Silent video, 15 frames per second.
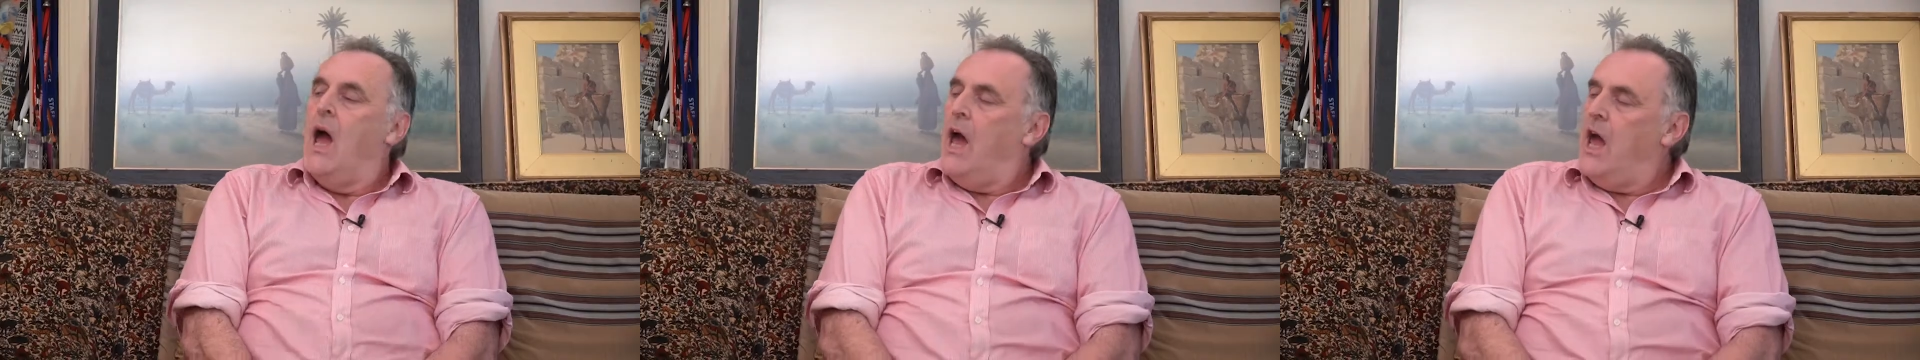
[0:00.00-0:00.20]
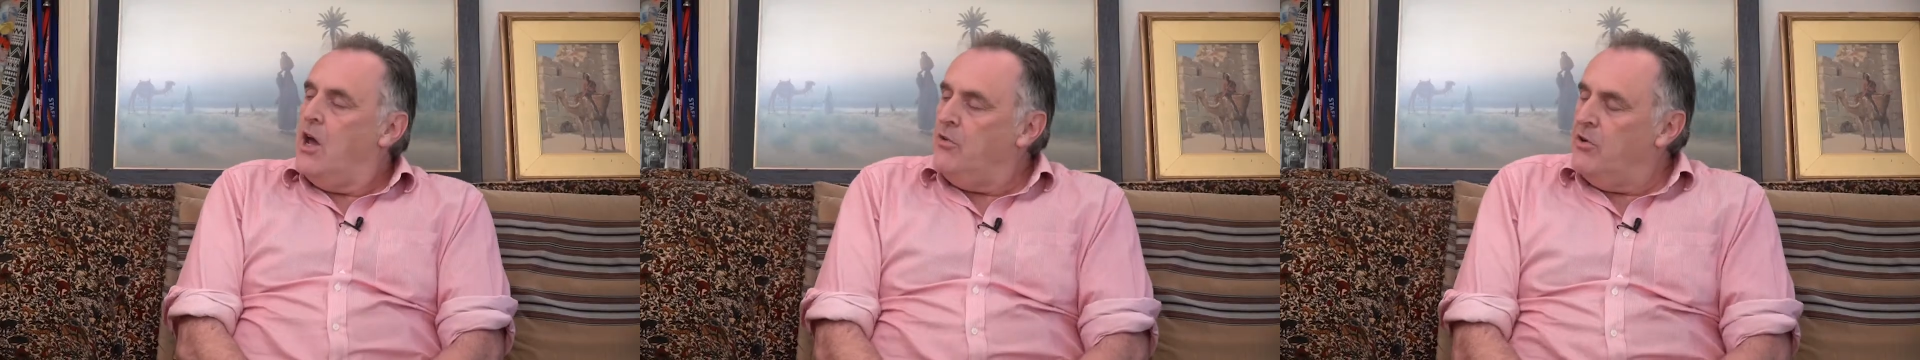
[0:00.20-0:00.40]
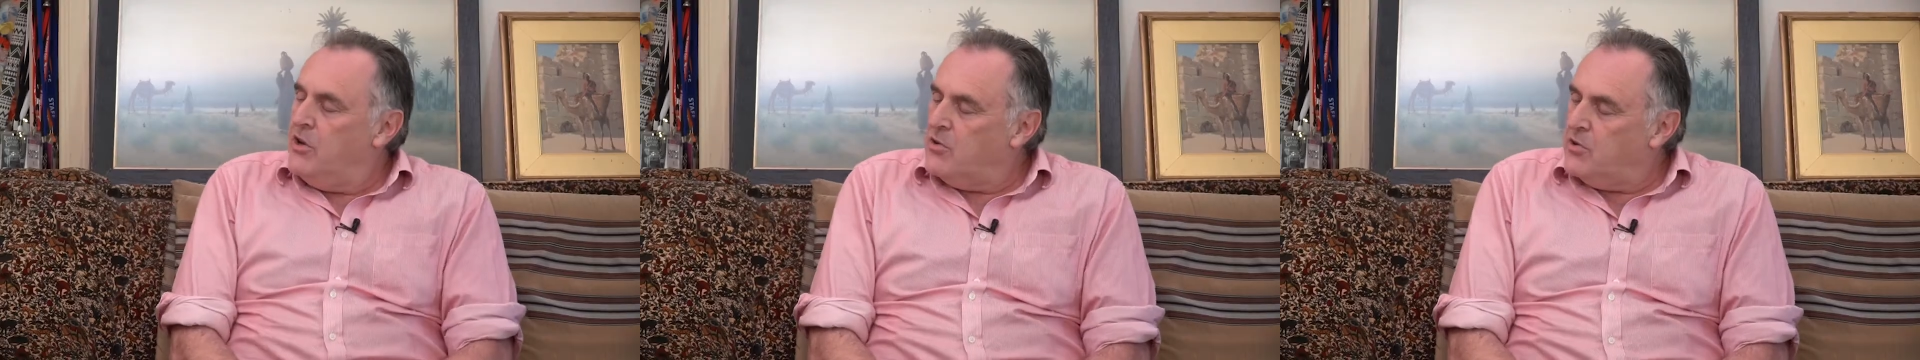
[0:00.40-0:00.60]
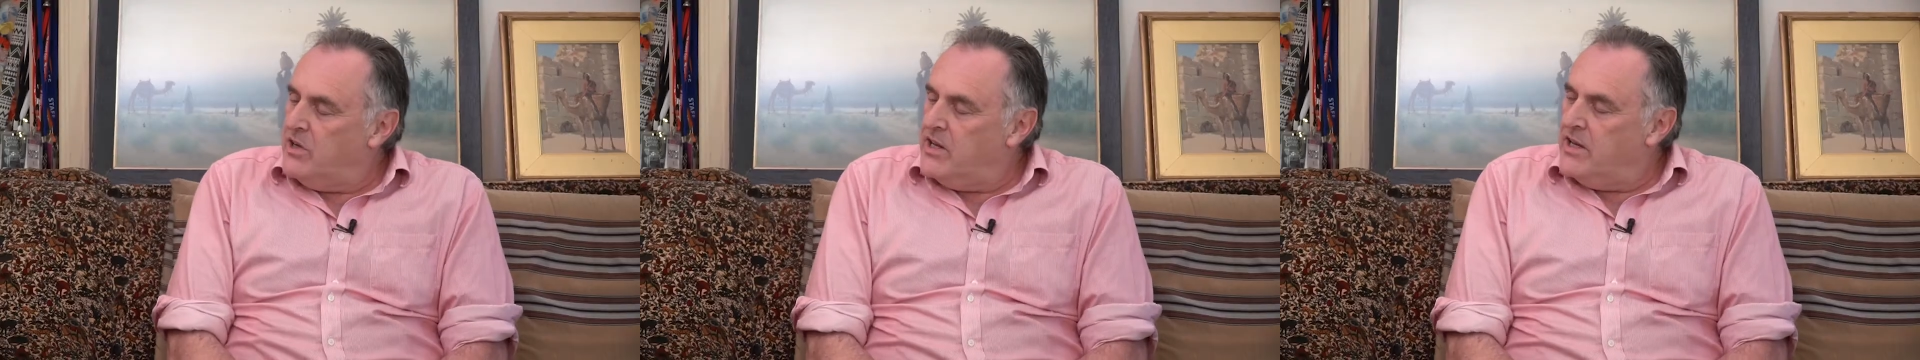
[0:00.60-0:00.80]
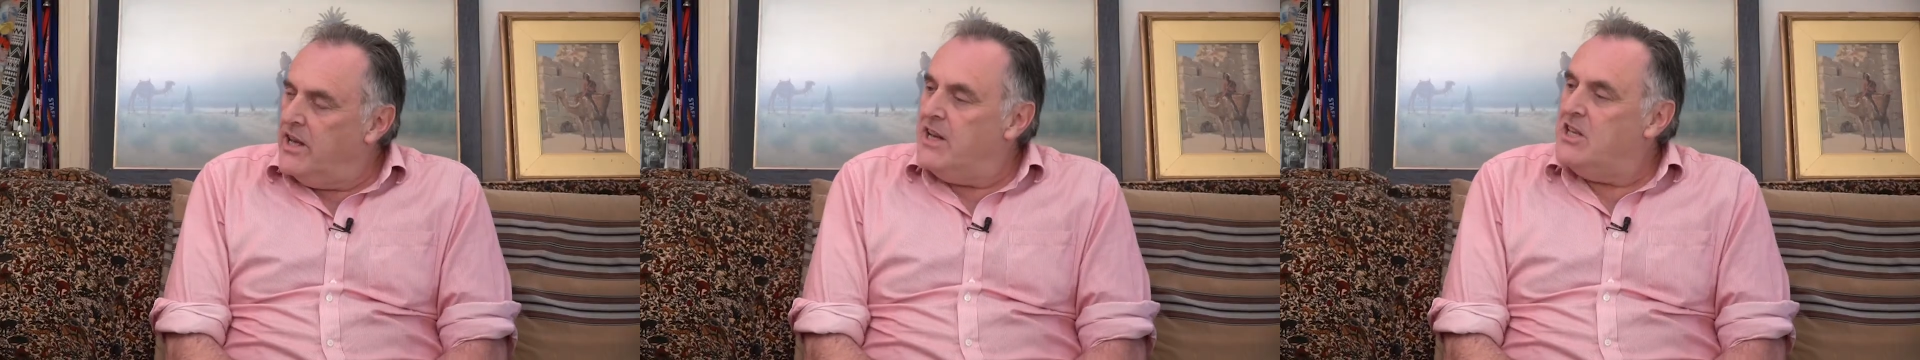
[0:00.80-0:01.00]
Henry
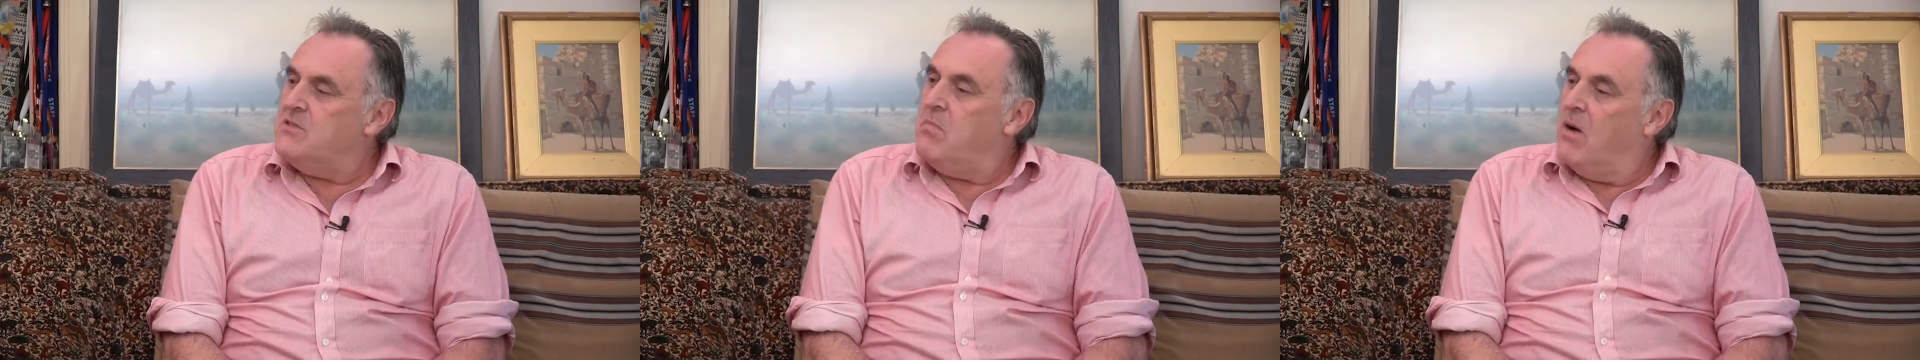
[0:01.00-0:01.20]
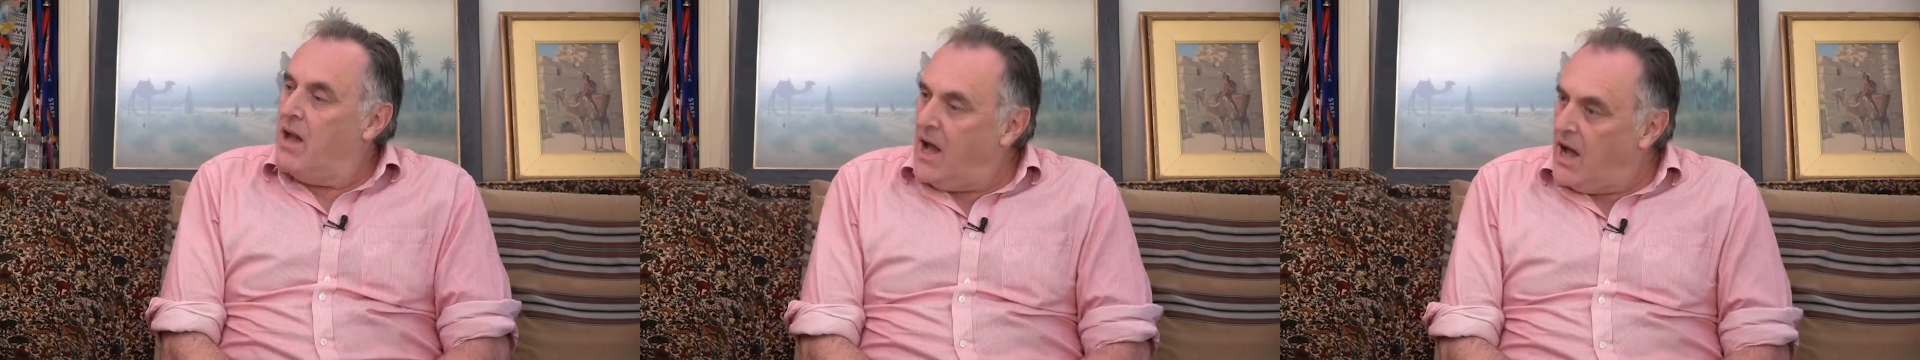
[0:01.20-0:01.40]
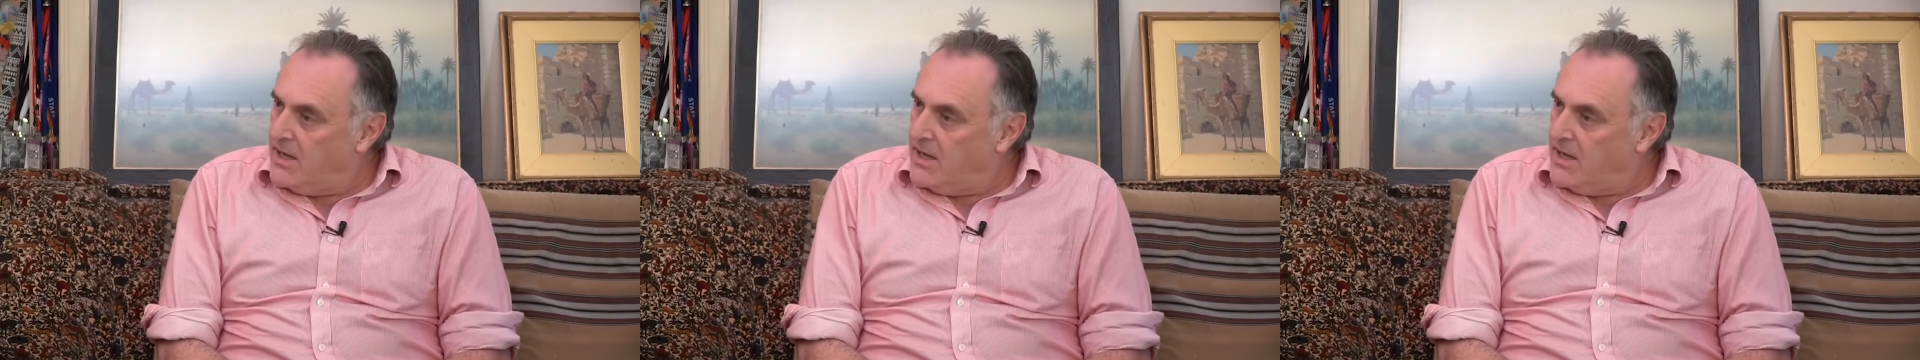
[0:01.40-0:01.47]
Greener, it is my